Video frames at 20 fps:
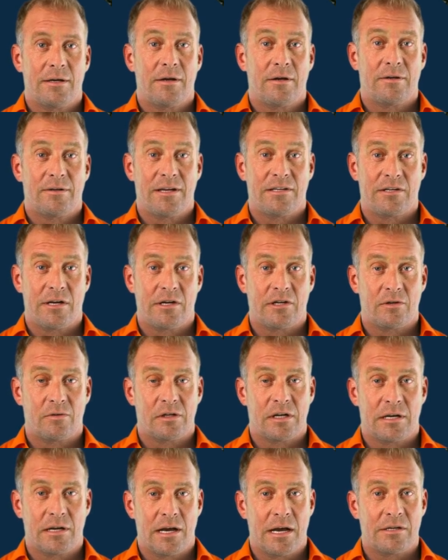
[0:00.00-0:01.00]
These
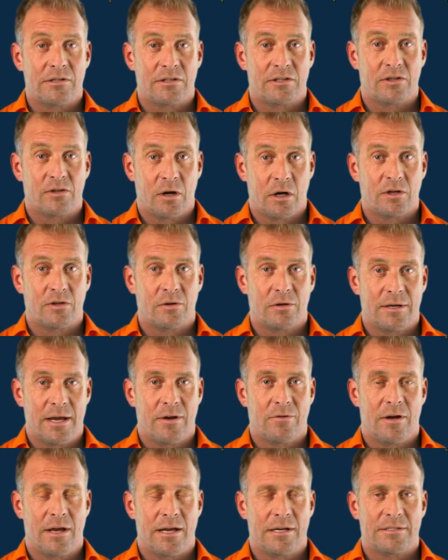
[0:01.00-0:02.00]
issues can lead to structural
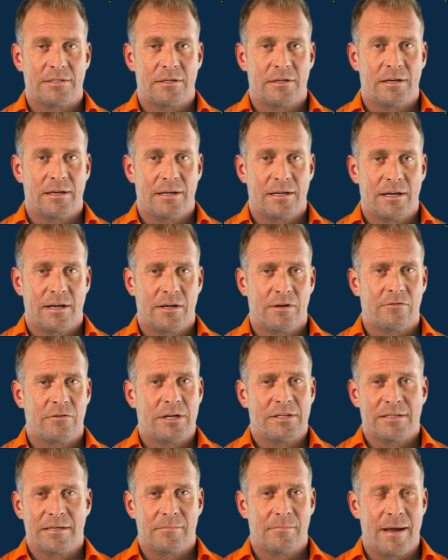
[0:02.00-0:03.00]
degradation,
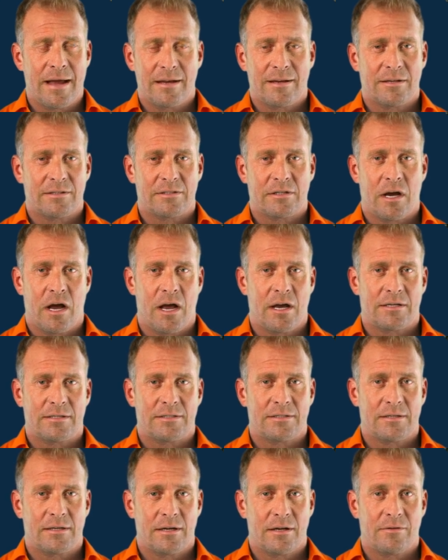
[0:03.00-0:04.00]
increasing maintenance
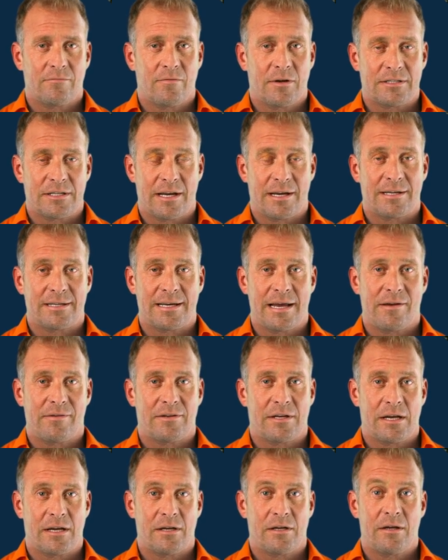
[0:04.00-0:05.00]
costs, and risking
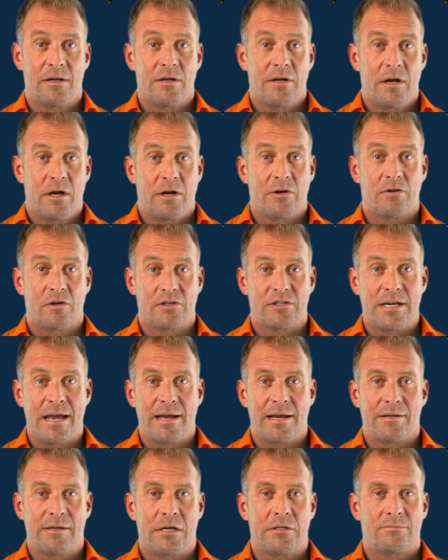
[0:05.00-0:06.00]
safety.
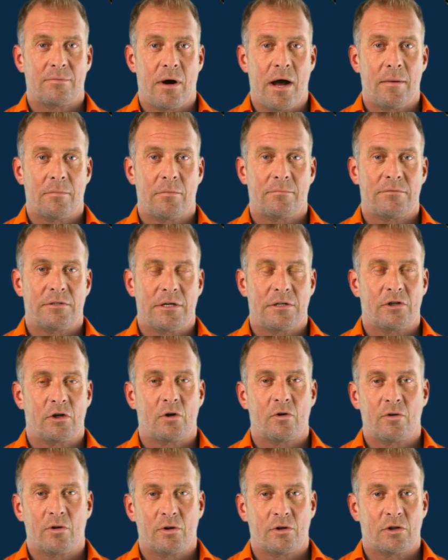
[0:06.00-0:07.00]
Understanding these problems is
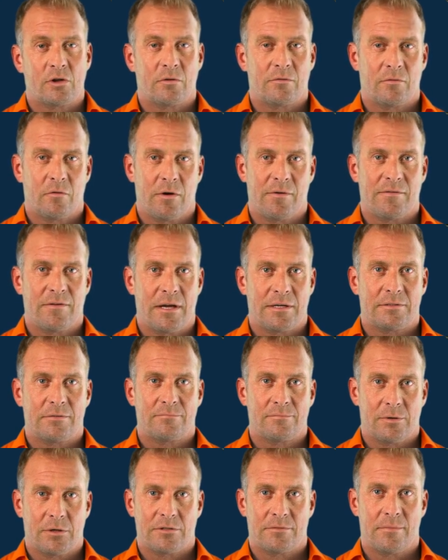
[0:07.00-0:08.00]
crucial for
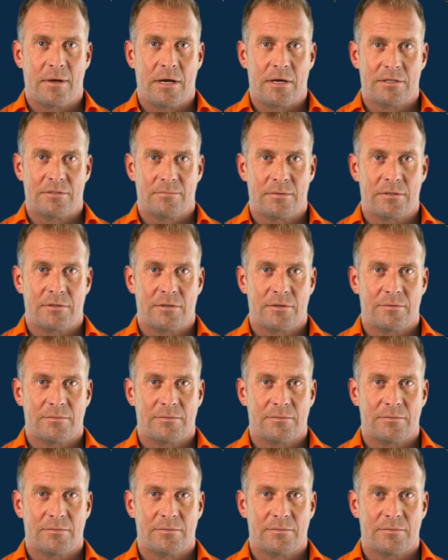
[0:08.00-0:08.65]
effective bridge management.